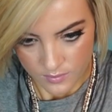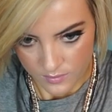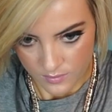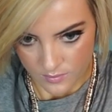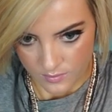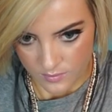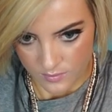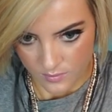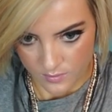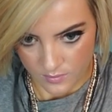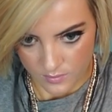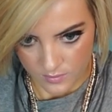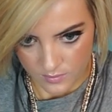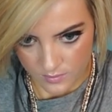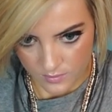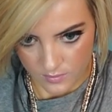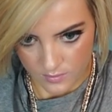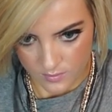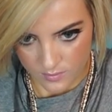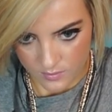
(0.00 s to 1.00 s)

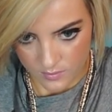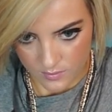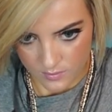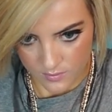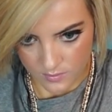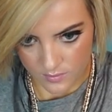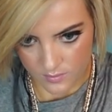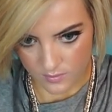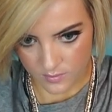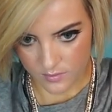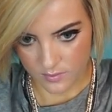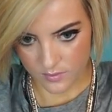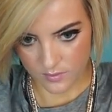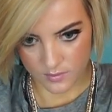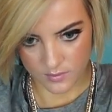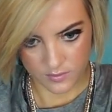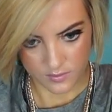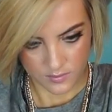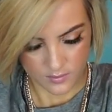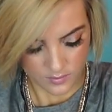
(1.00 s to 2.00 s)

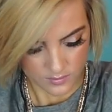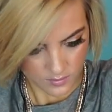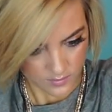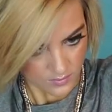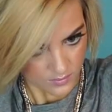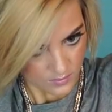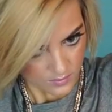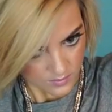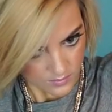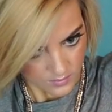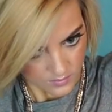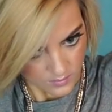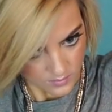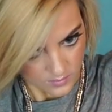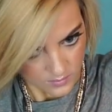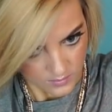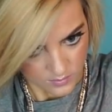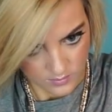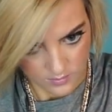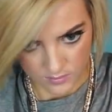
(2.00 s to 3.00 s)

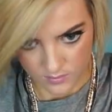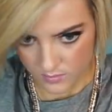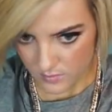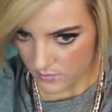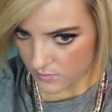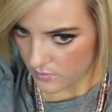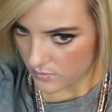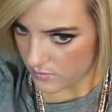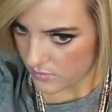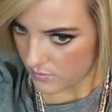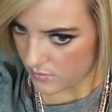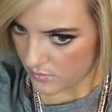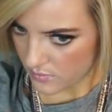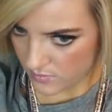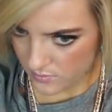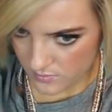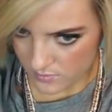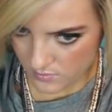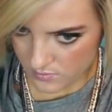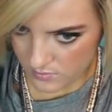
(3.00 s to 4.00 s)

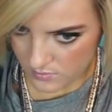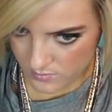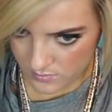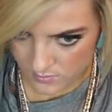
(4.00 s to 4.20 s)
Nobody speaks.